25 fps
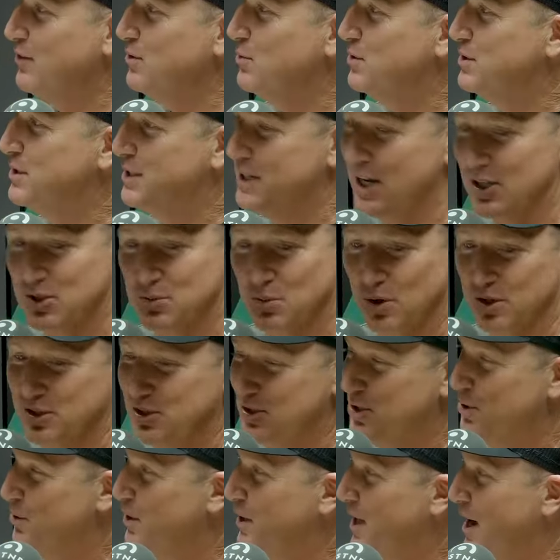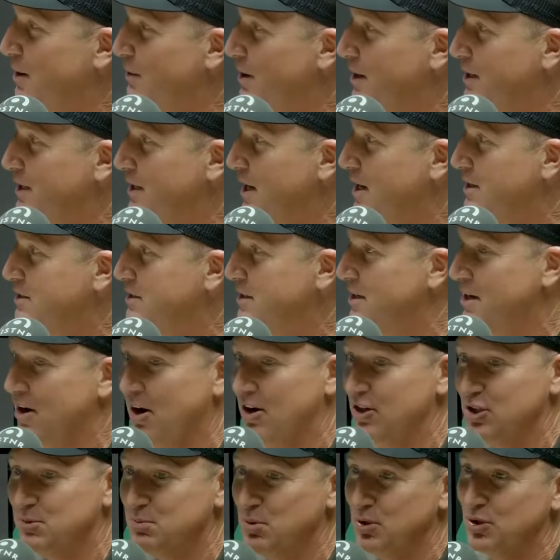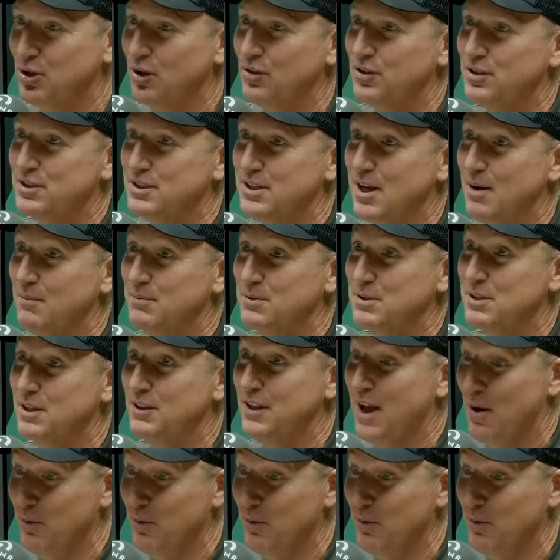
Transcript: afterwards. He goes, what'd you do with that one? He goes, I just put it on the stumps,